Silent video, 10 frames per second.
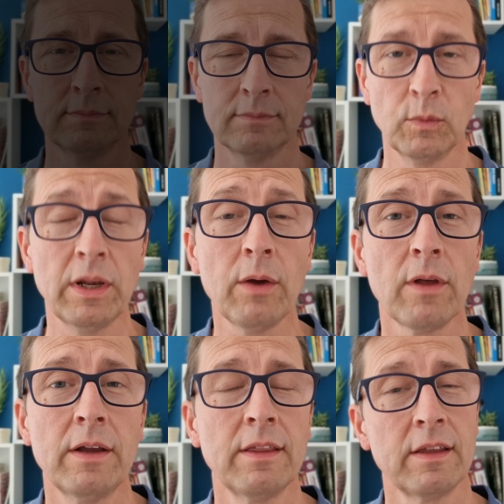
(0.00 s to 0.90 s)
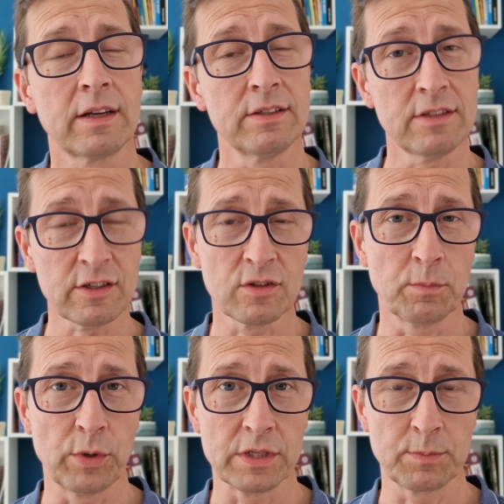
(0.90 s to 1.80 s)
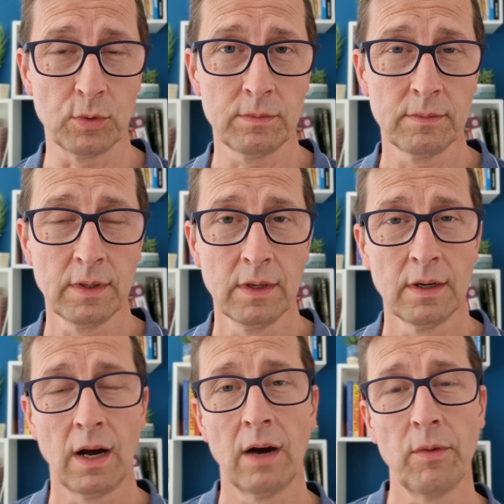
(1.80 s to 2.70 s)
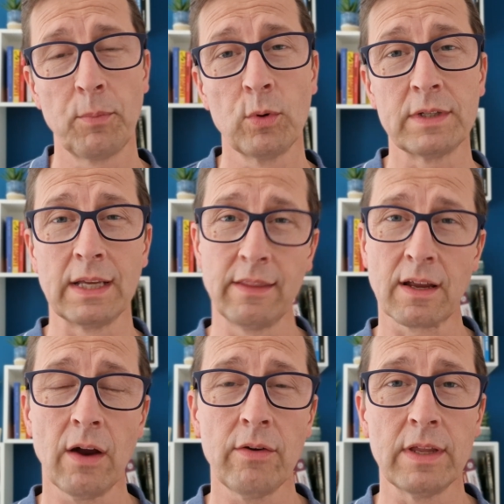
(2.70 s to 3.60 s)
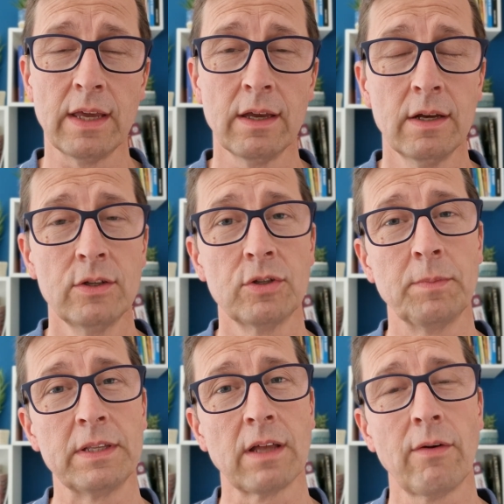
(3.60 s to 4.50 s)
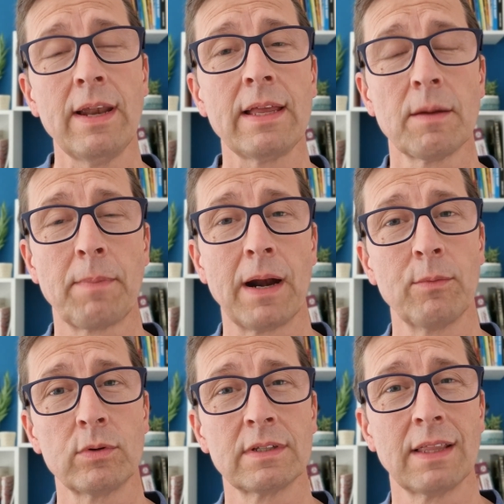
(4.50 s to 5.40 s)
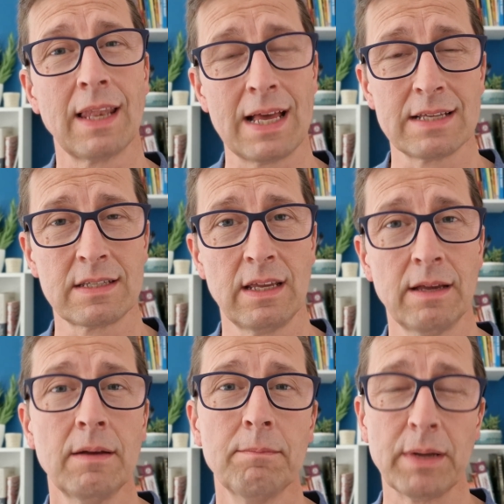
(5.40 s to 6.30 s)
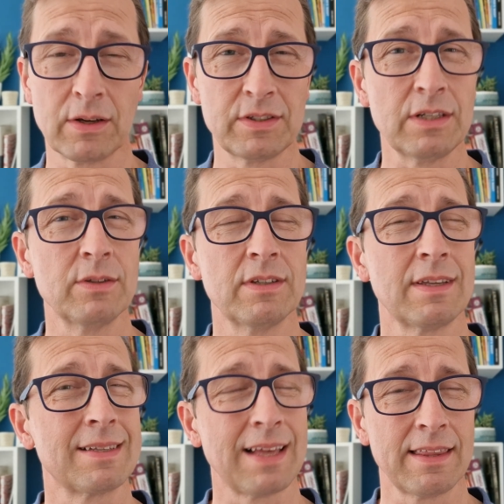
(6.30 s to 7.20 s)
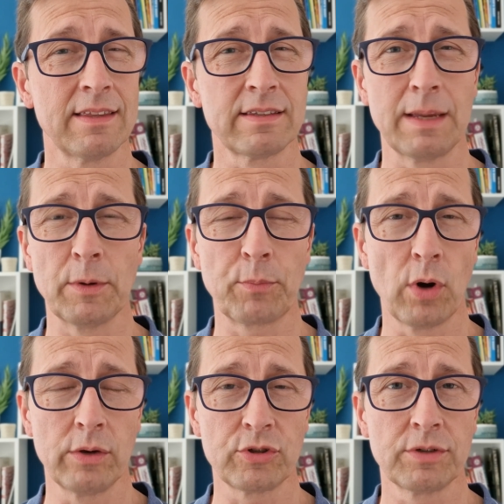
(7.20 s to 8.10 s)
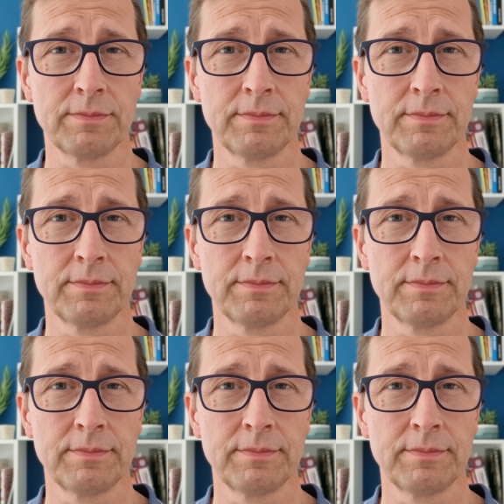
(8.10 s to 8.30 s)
We know that under the consistent principle, our reporting in the current year should be directly comparable to the last year because it uses exactly the same approach.